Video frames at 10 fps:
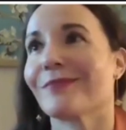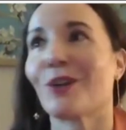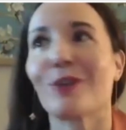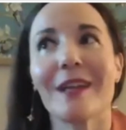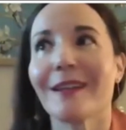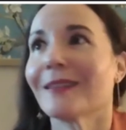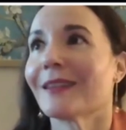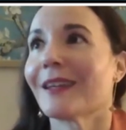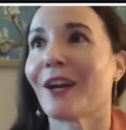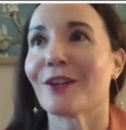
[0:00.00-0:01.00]
creating
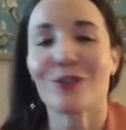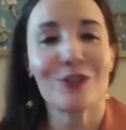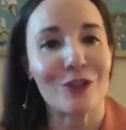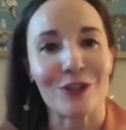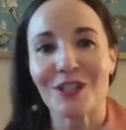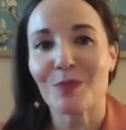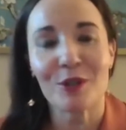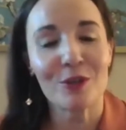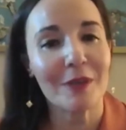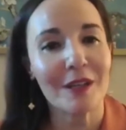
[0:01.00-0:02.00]
the character and you're
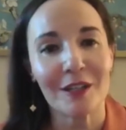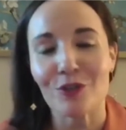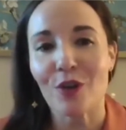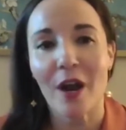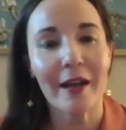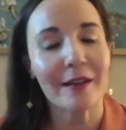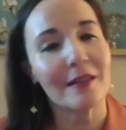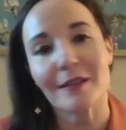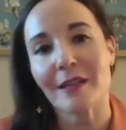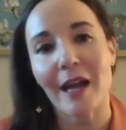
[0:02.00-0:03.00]
experimenting and trying
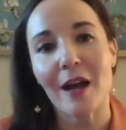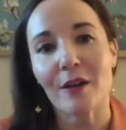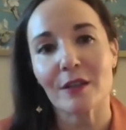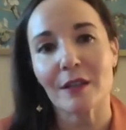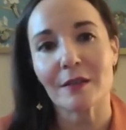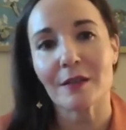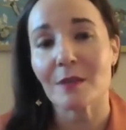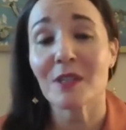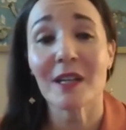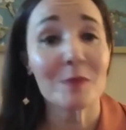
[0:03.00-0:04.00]
things out, and then
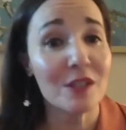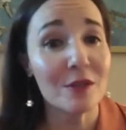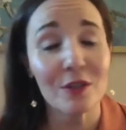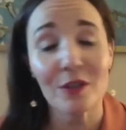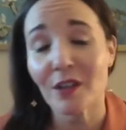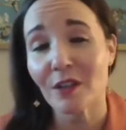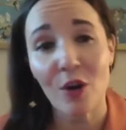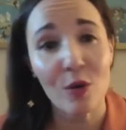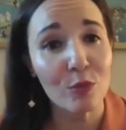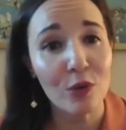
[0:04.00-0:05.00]
sometimes you hit a
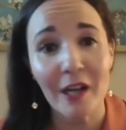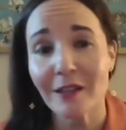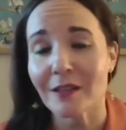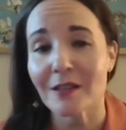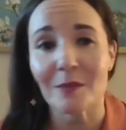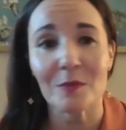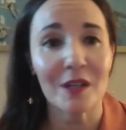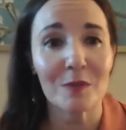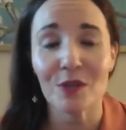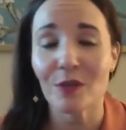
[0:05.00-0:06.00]
home run, and
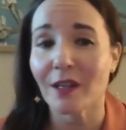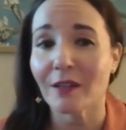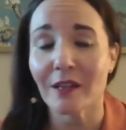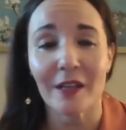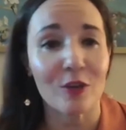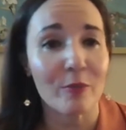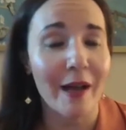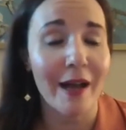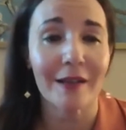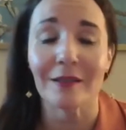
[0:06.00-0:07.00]
sometimes you got to like go
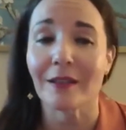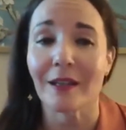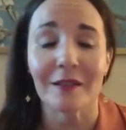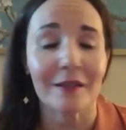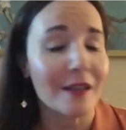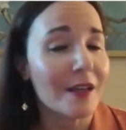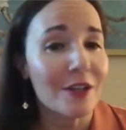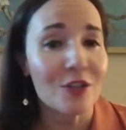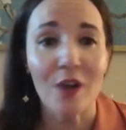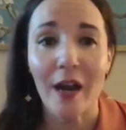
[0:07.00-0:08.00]
back and like
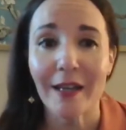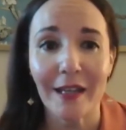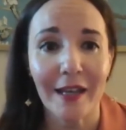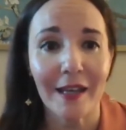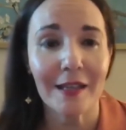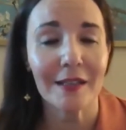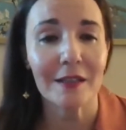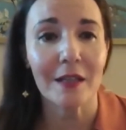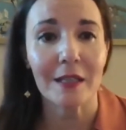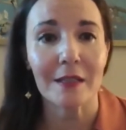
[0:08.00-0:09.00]
try
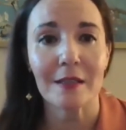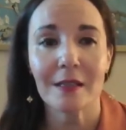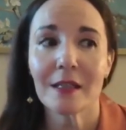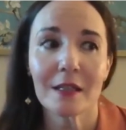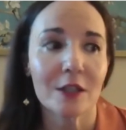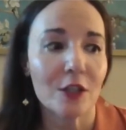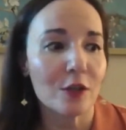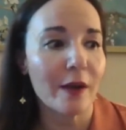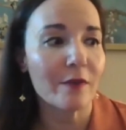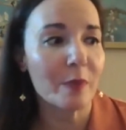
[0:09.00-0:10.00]
again and see. And
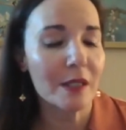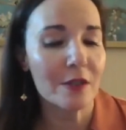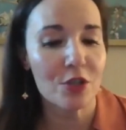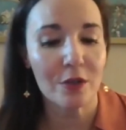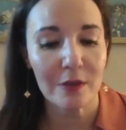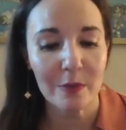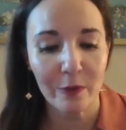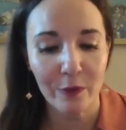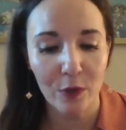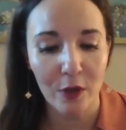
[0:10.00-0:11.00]
I've been in shows
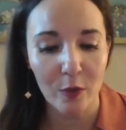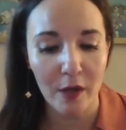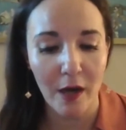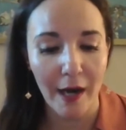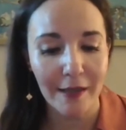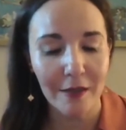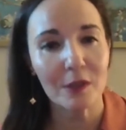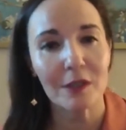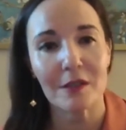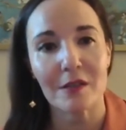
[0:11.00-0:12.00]
before where I didn't
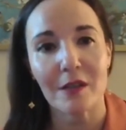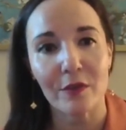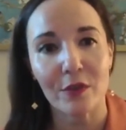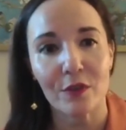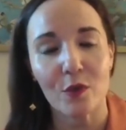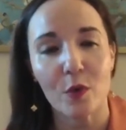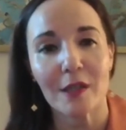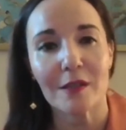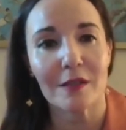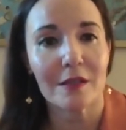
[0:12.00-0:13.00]
really discover the
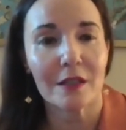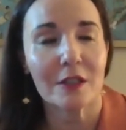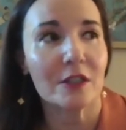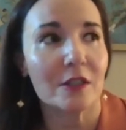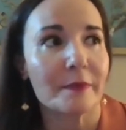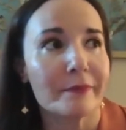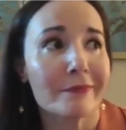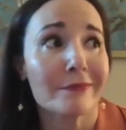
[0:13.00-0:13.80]
voice until